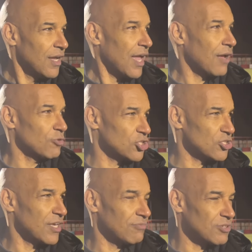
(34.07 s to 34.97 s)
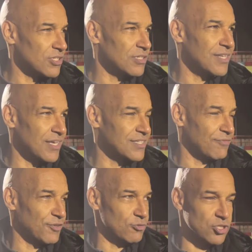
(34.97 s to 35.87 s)
it was a
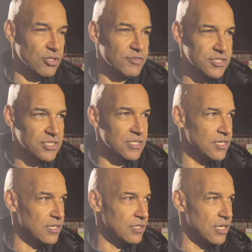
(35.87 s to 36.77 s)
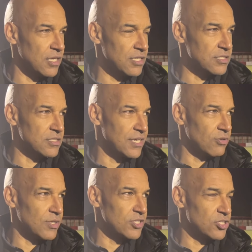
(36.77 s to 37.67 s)
difficult surface to
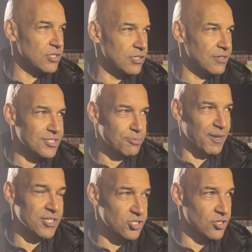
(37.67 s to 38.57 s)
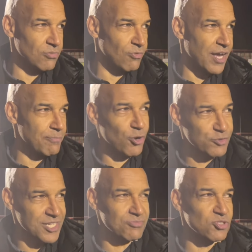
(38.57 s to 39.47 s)
deal with, so you had to play in a certain way, and
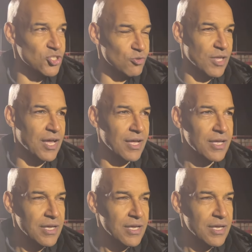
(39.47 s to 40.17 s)
both teams knew that.